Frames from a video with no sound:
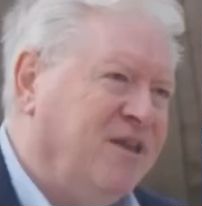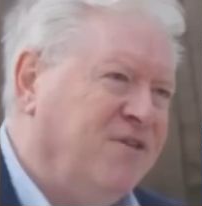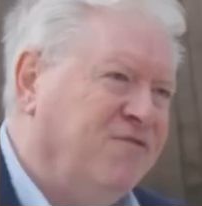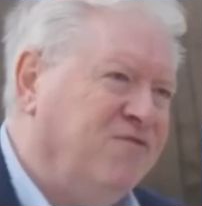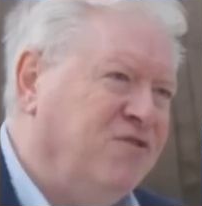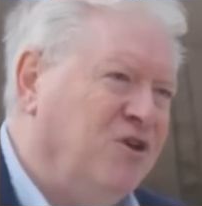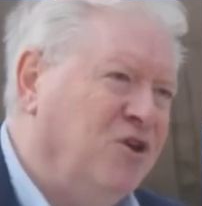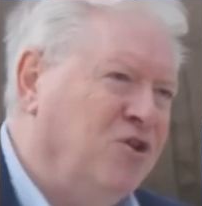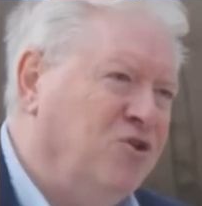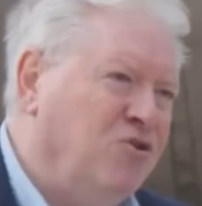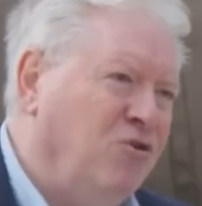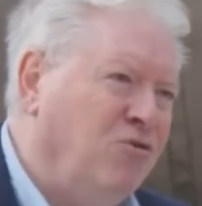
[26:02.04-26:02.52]

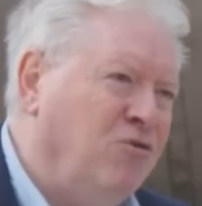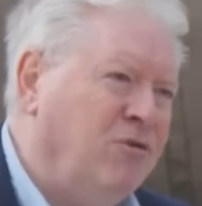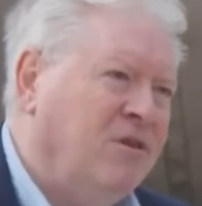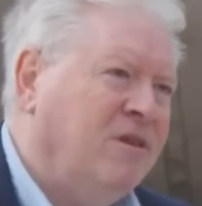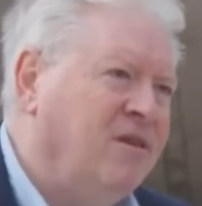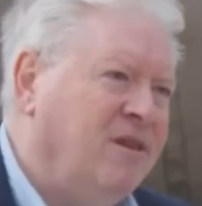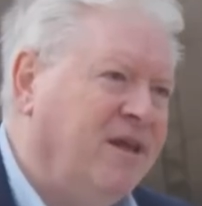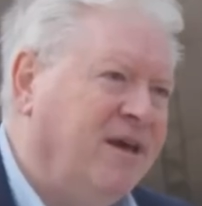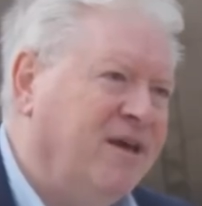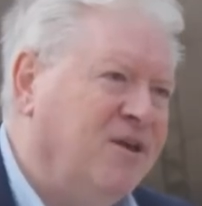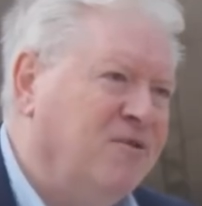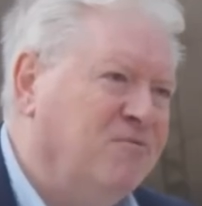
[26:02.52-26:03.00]
if you
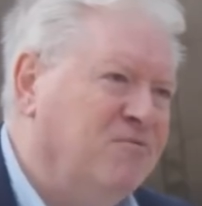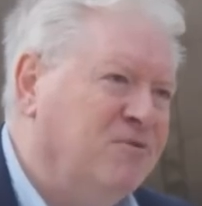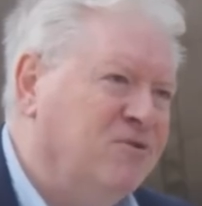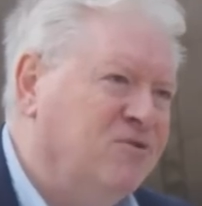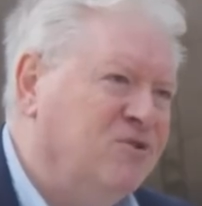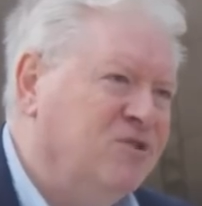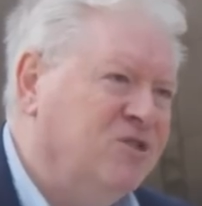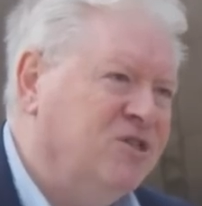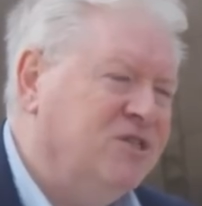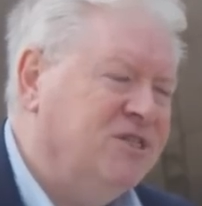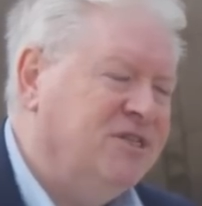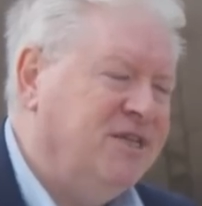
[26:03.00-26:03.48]
don't like what
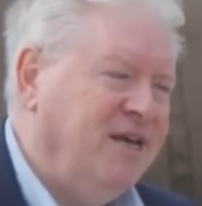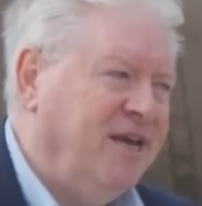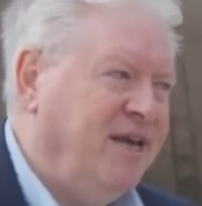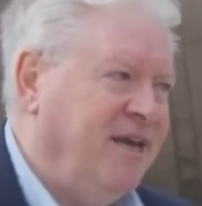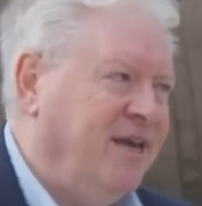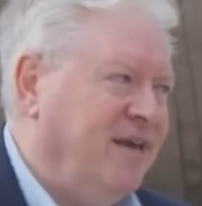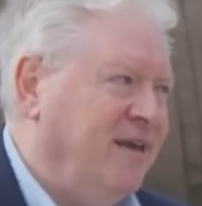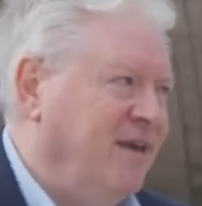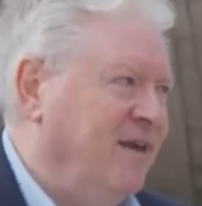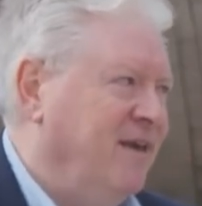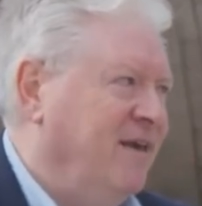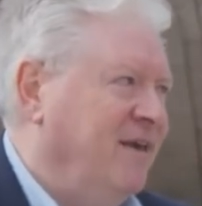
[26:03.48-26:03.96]
they're
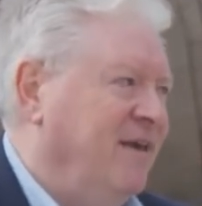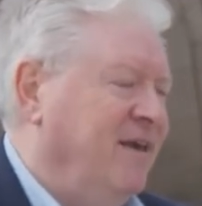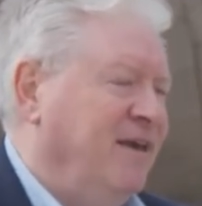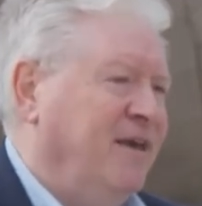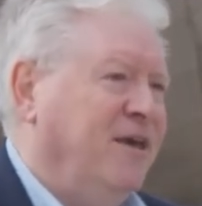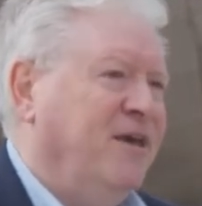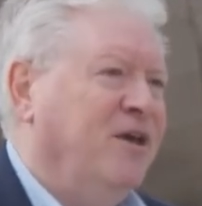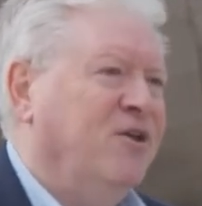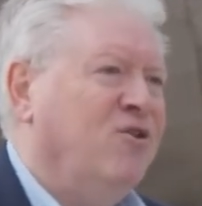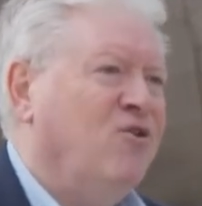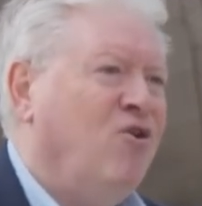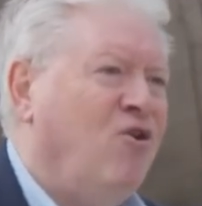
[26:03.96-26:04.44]
saying,
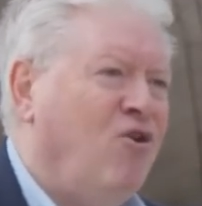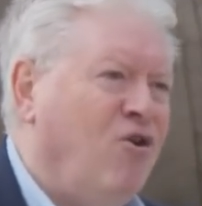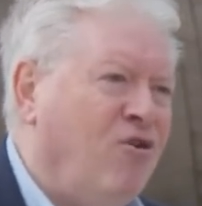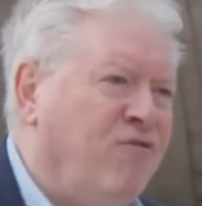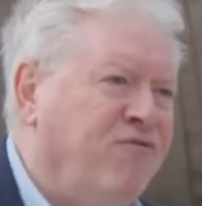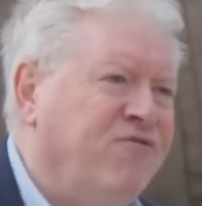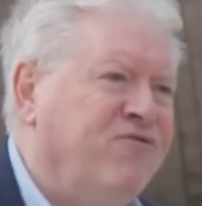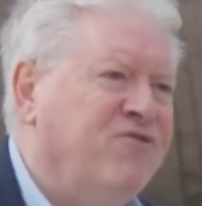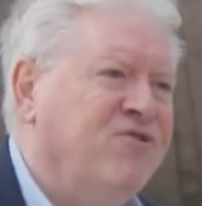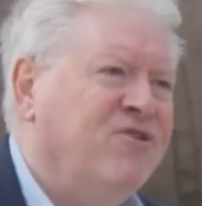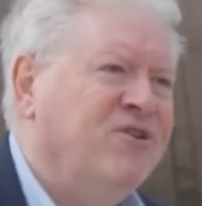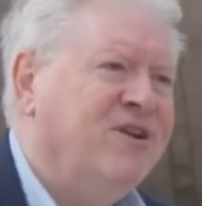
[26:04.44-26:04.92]
get
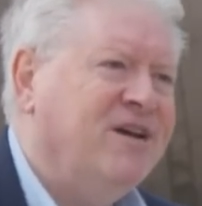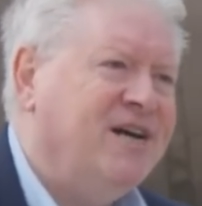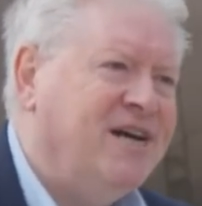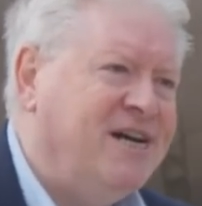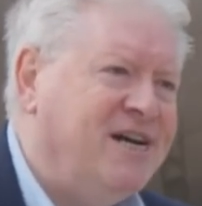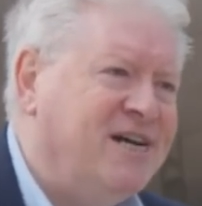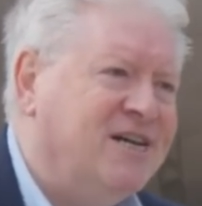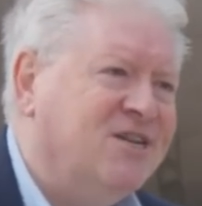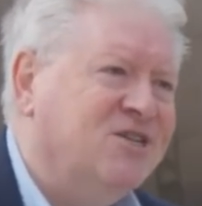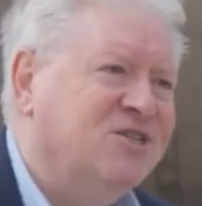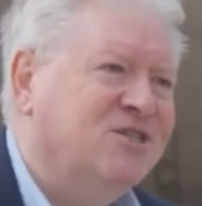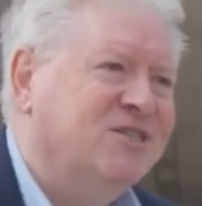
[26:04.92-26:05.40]
off your
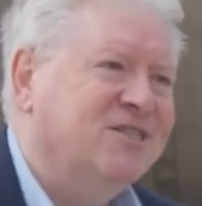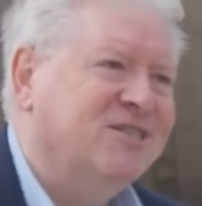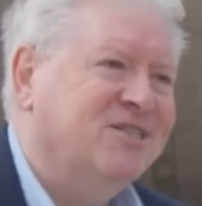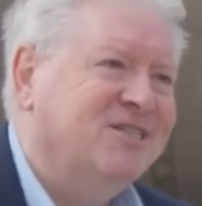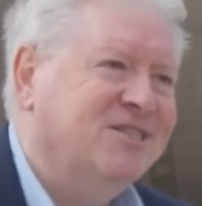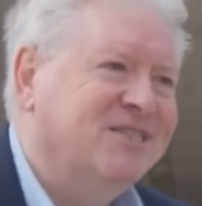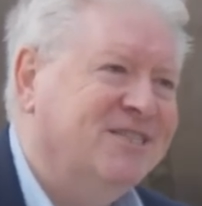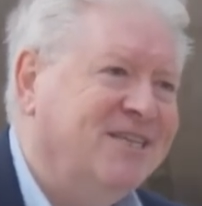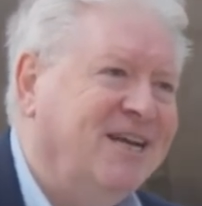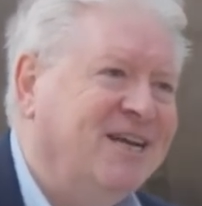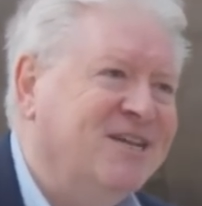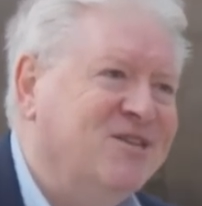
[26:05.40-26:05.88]
arse and
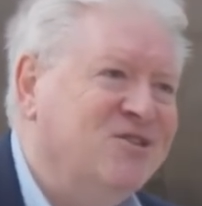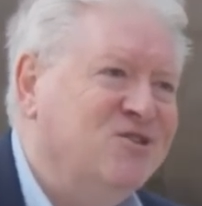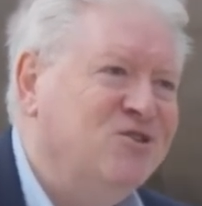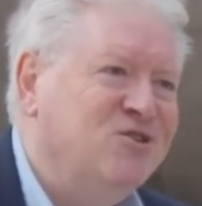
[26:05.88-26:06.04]
stand